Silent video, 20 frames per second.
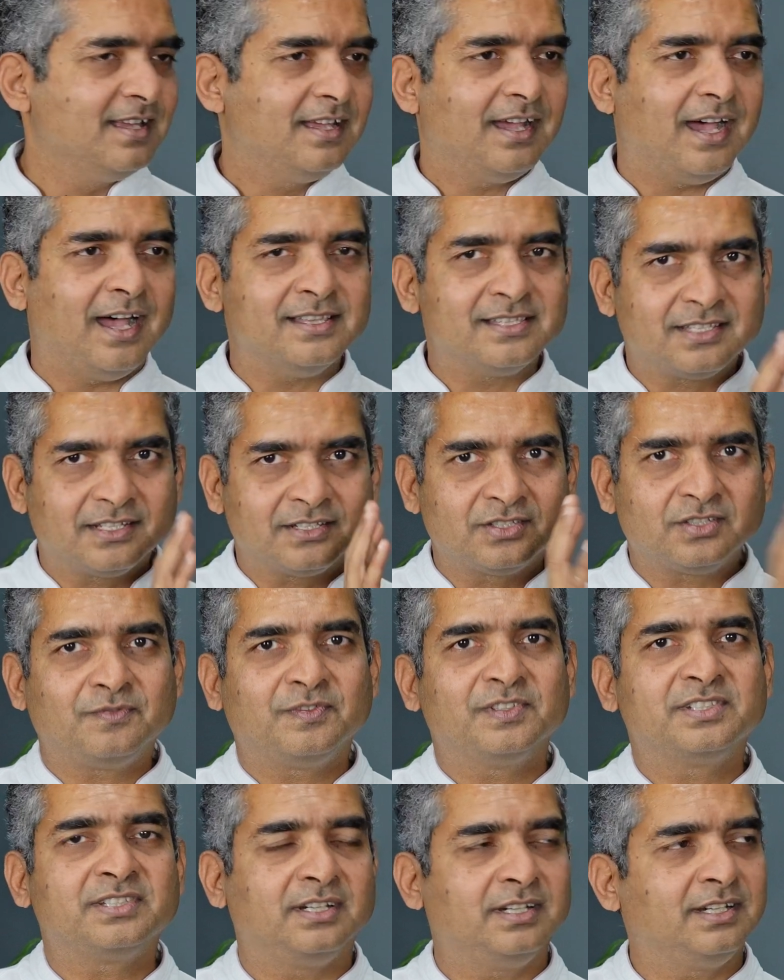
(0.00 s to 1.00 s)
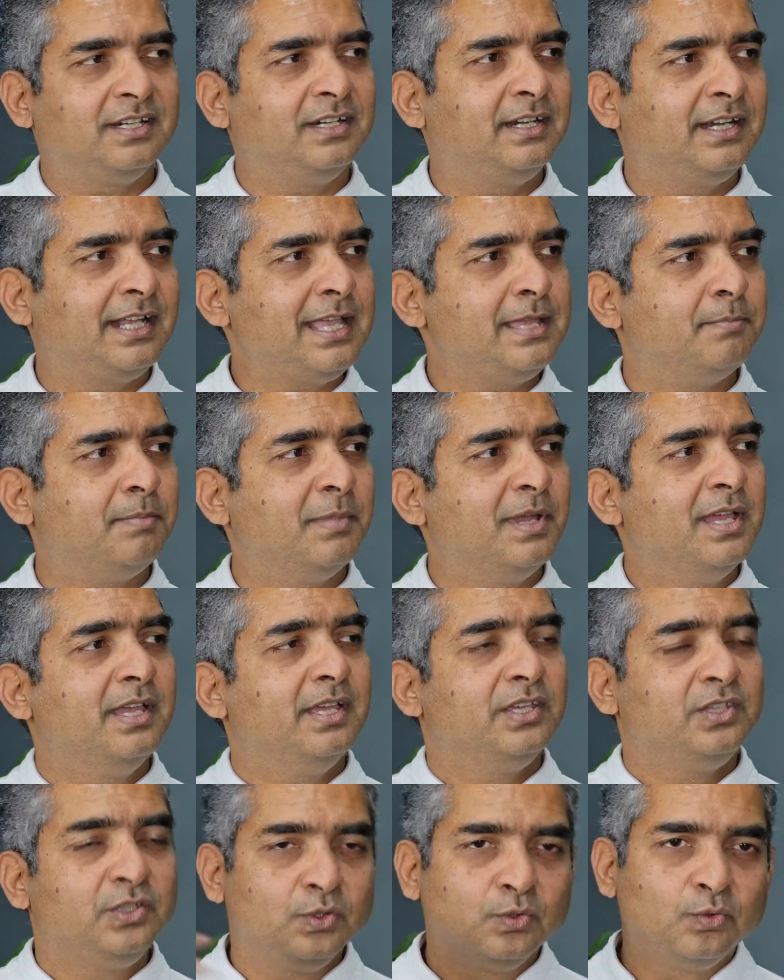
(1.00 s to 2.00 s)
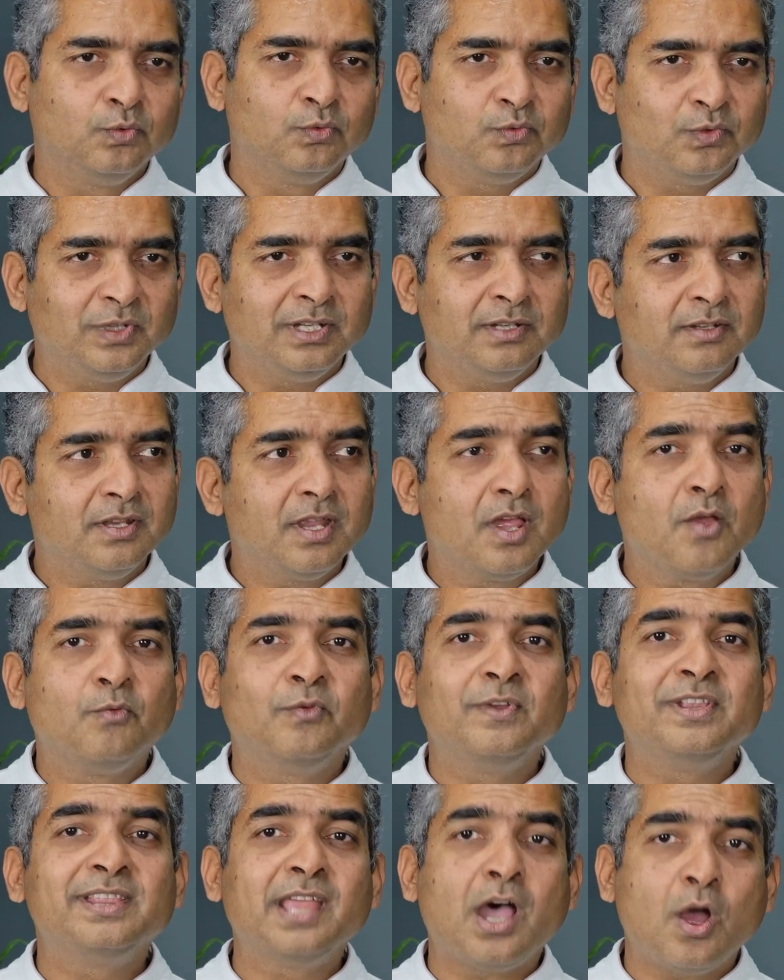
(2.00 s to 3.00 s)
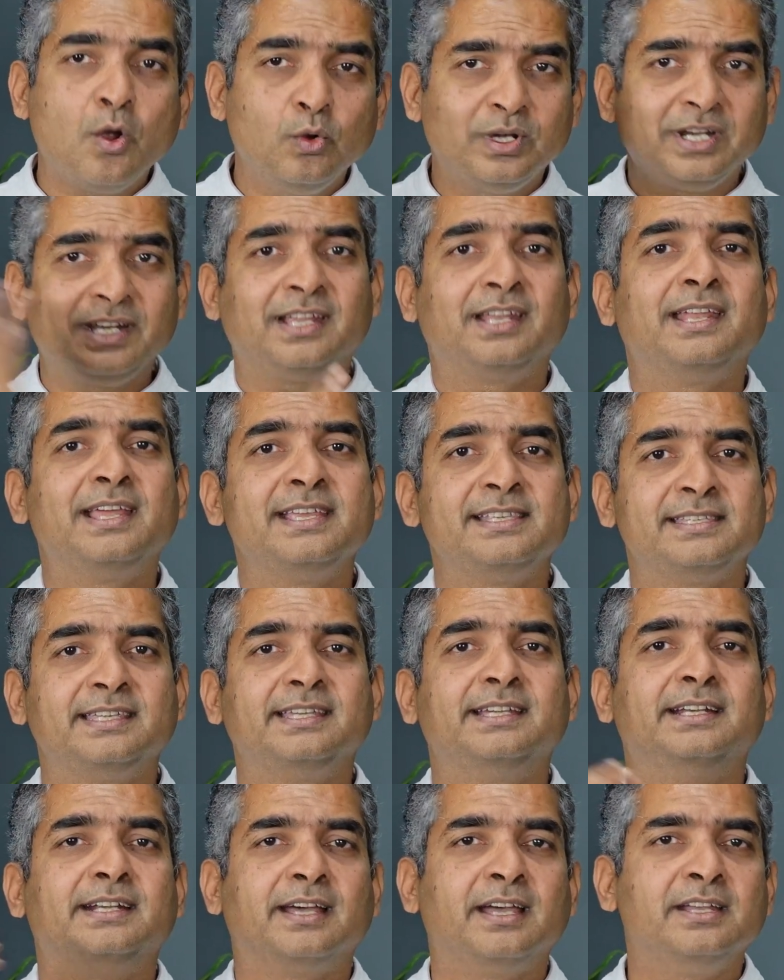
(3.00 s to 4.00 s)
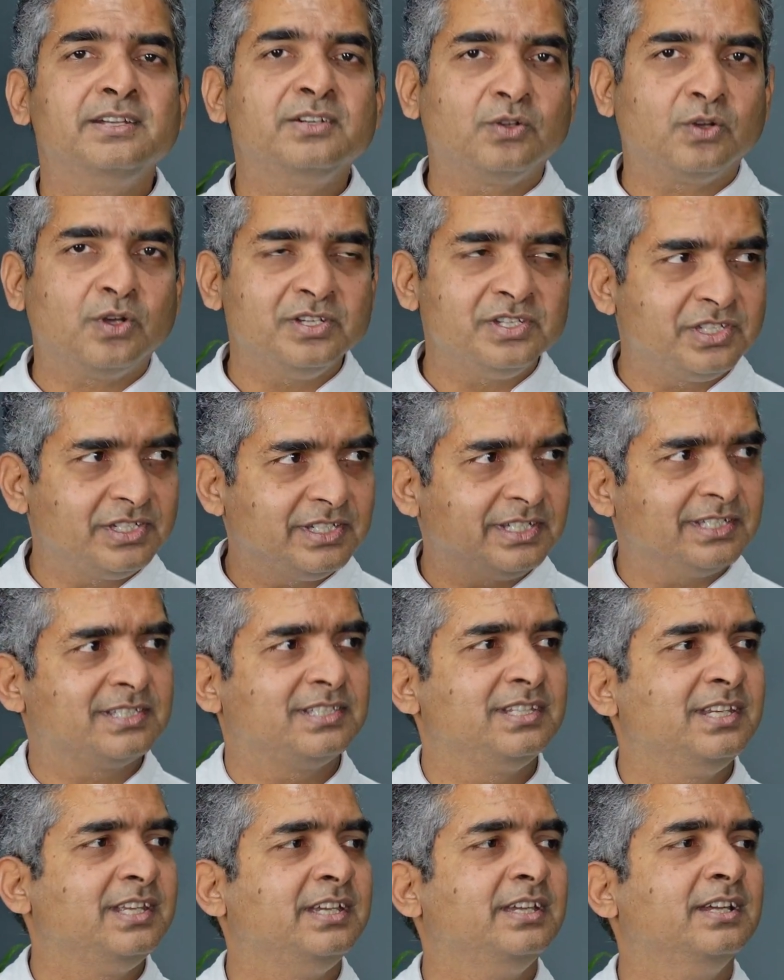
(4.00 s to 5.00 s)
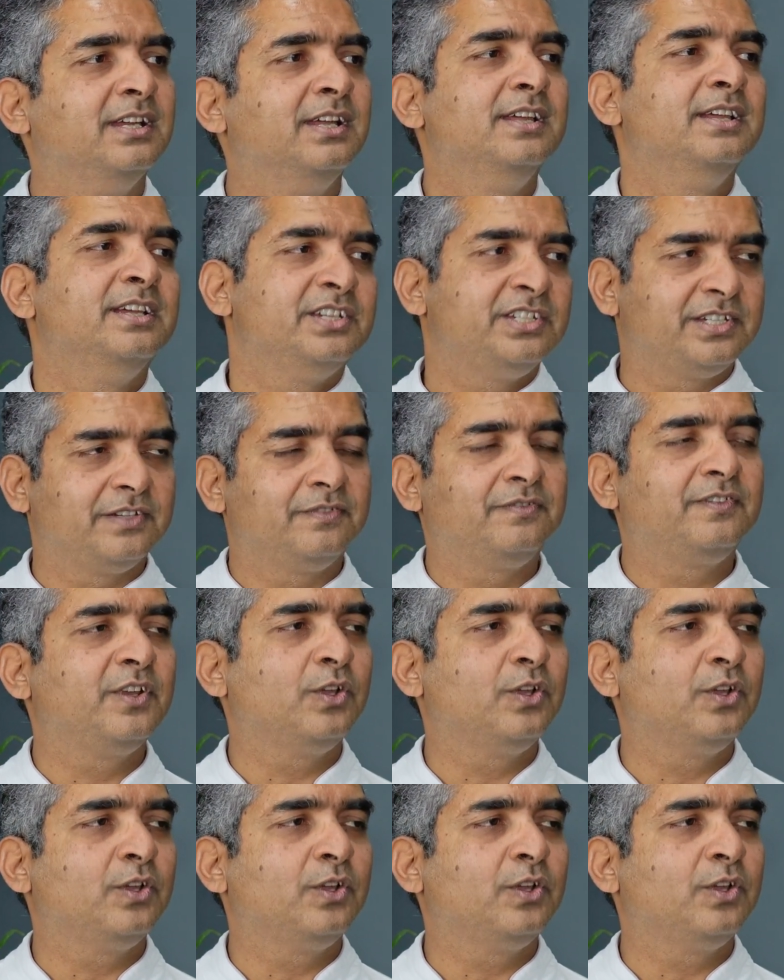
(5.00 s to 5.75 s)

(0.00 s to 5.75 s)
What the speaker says: answers of a certain type, you will, without realizing it, unconsciously shift